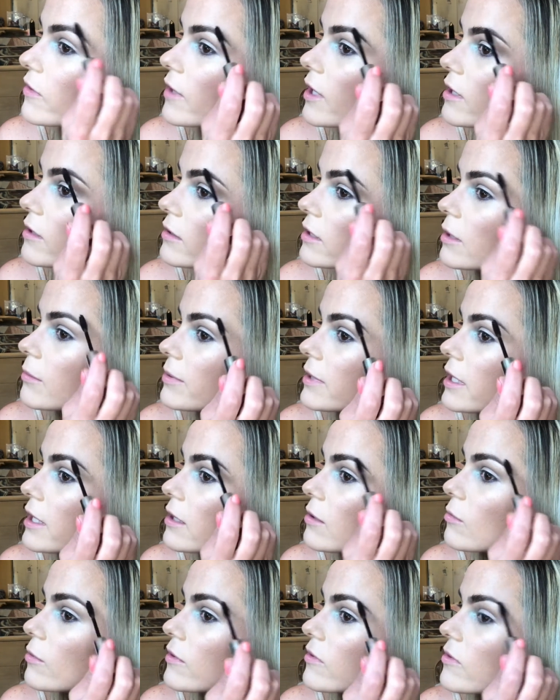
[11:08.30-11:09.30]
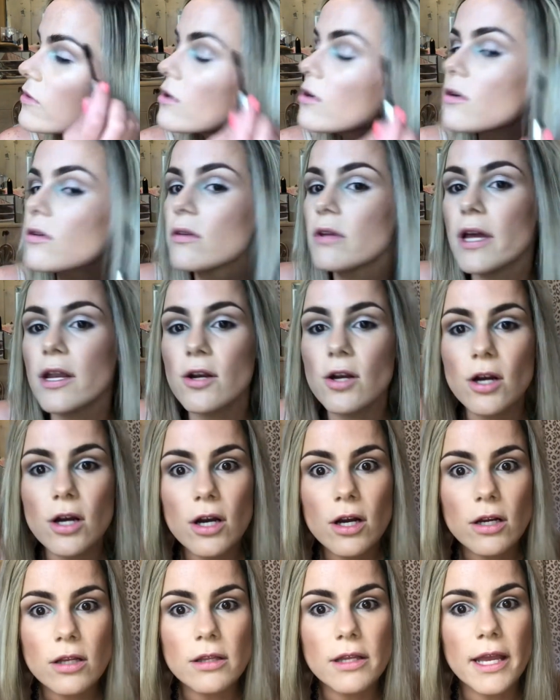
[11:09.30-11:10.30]
lip kit with the glitter,
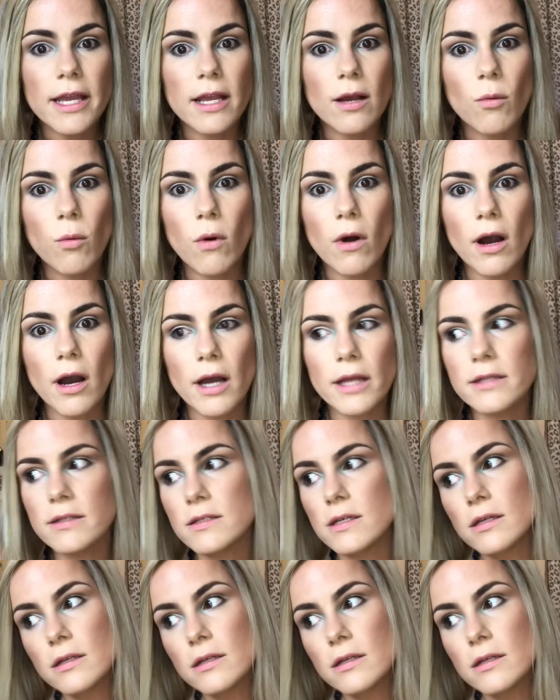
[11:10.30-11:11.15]
like what?